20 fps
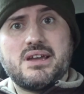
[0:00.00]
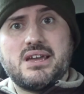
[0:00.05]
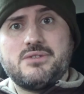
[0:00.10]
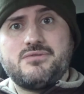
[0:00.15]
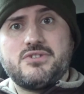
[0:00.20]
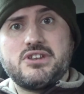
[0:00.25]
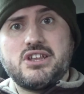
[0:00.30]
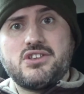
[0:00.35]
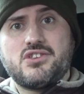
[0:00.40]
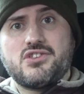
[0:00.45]

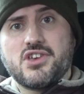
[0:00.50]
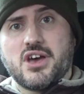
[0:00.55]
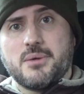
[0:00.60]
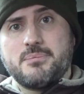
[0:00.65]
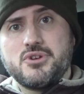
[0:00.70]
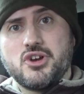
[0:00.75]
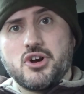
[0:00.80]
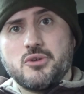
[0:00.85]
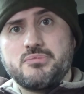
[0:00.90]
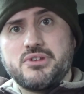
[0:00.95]
If you need to
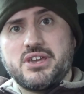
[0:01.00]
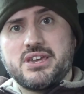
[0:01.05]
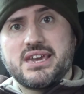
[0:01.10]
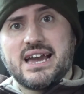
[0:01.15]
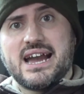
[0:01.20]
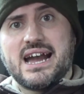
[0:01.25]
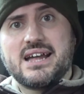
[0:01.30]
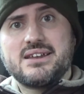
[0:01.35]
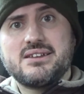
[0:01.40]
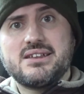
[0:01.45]
top it up, you
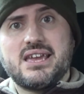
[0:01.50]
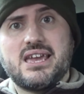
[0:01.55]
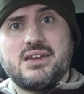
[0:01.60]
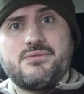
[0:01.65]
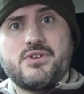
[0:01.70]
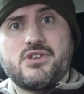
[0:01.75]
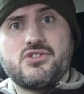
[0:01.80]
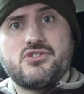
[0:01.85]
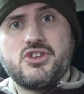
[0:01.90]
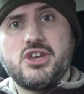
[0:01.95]
can.
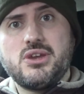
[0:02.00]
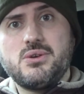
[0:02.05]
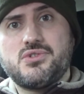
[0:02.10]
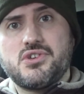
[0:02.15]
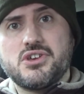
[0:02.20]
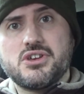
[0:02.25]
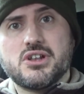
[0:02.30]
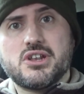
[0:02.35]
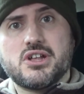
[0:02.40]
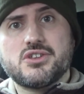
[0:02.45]
If it's
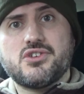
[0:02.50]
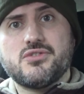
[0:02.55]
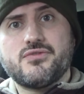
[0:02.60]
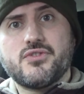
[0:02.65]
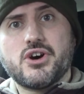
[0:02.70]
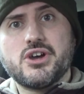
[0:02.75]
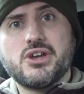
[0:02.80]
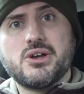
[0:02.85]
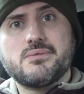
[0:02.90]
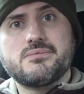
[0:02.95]
using a lot
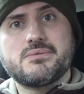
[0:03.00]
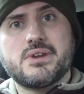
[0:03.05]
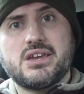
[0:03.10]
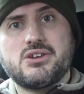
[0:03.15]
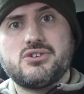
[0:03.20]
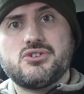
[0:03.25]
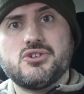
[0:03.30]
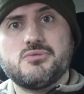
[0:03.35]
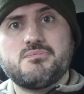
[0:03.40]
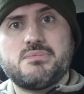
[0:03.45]
of oil,
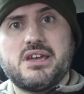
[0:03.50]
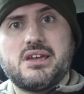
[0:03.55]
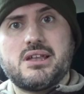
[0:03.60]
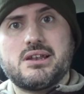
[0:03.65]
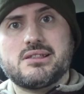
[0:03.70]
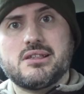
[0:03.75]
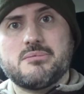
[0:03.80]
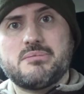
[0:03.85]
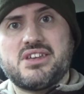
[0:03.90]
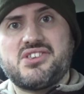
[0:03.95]
it could be a
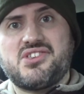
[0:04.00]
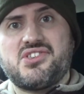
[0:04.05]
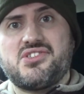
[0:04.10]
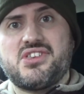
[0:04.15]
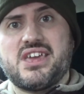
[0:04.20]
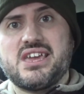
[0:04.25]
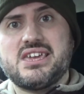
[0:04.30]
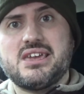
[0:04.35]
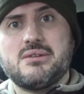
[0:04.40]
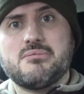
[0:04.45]
little bit
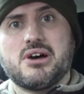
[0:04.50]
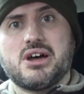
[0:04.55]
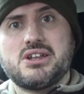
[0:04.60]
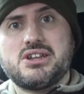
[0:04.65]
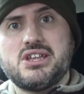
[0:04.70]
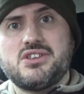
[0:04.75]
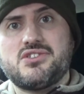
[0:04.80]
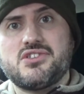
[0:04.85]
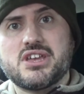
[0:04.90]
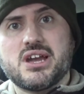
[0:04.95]
sick. It
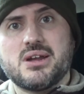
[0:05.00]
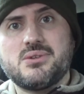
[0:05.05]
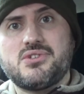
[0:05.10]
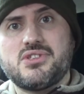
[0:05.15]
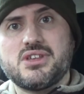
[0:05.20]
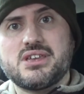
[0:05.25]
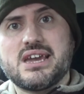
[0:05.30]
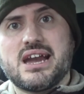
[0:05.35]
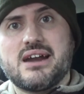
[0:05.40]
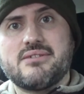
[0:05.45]
might need to go
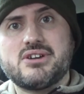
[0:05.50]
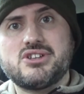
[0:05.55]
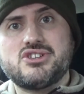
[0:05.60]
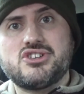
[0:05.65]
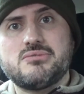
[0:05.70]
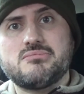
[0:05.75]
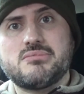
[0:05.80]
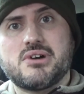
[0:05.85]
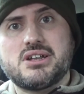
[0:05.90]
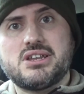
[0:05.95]
to the
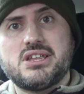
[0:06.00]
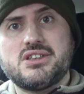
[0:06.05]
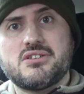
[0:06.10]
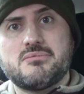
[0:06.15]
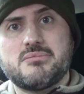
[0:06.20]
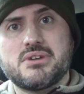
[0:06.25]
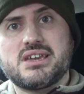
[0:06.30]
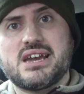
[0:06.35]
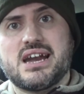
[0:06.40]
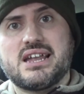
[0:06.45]
garage. It might need
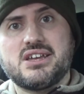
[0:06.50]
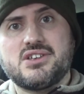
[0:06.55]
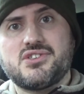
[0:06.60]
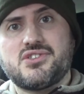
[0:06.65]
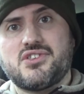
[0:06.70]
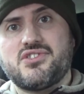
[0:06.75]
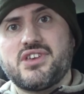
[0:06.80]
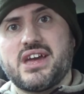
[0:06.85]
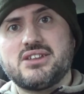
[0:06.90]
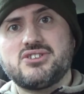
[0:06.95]
a
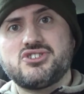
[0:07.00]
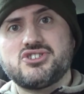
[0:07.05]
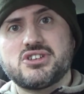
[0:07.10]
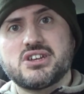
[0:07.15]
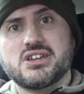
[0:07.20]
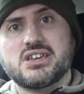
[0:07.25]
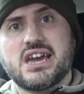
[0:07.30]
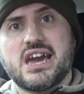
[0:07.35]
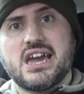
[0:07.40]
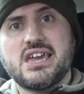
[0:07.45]
mechanic's
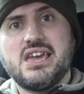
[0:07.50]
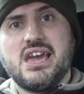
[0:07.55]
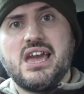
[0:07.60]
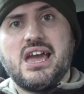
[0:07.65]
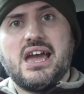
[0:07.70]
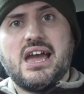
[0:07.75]
attention, okay?